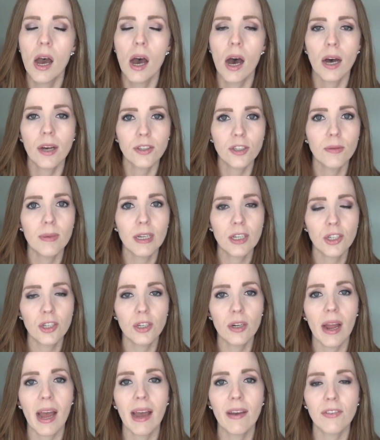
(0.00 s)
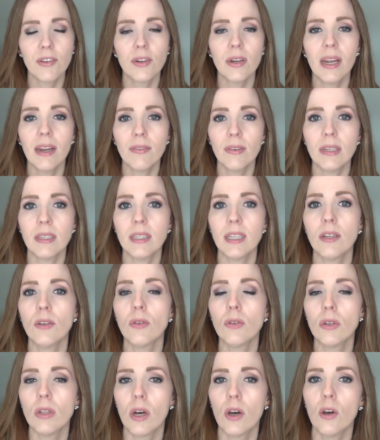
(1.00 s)
Also make sure after every
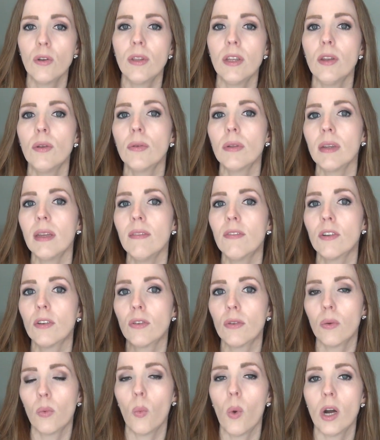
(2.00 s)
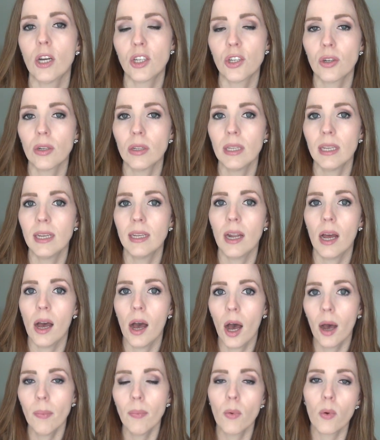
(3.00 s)
single load that you leave your washer lid
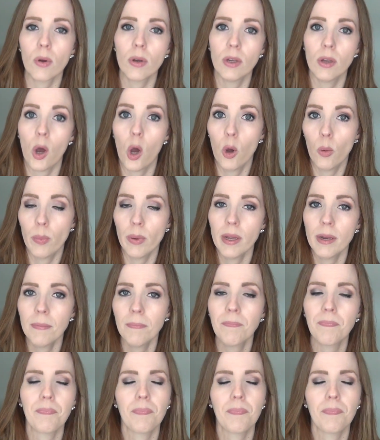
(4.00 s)
up, or you open,